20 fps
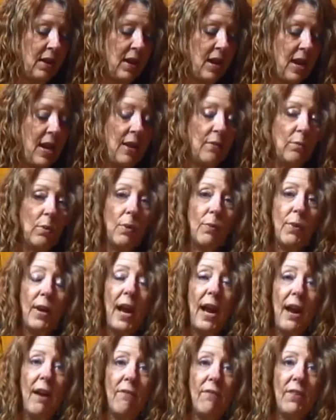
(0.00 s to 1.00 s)
And when we
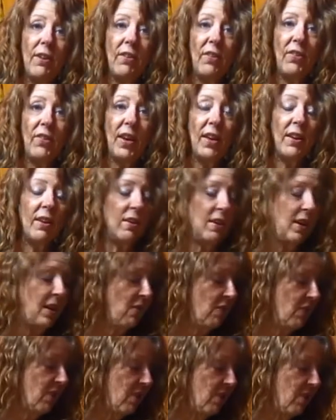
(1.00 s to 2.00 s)
have this at a
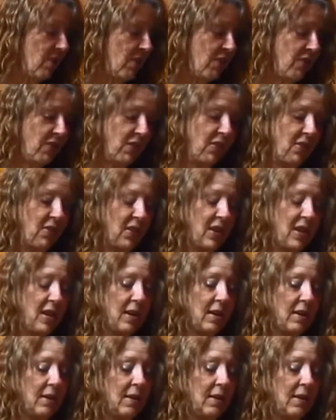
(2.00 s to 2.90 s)
nice consistency,